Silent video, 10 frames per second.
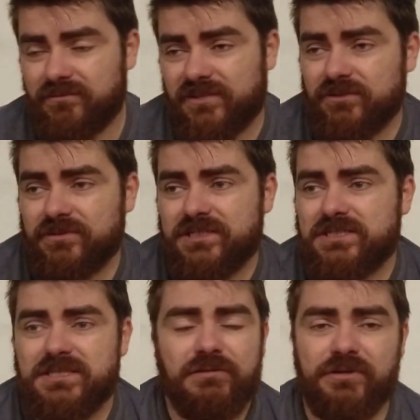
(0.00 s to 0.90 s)
They're not
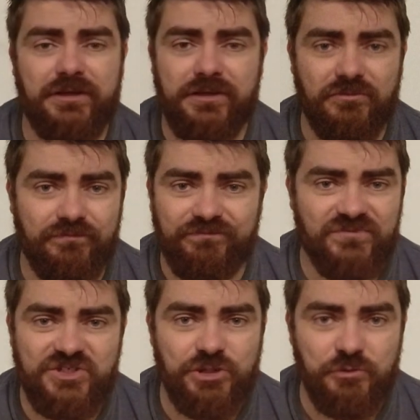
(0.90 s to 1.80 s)
necessarily going
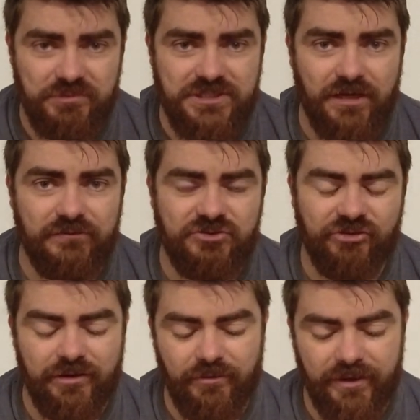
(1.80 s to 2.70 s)
to show themselves
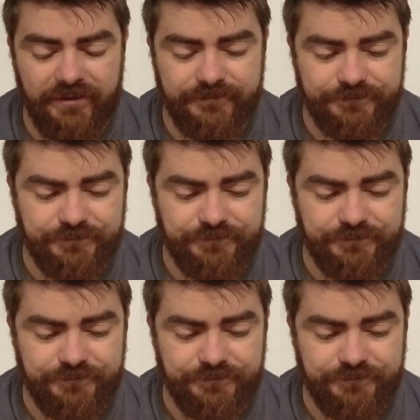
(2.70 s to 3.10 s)
straight away.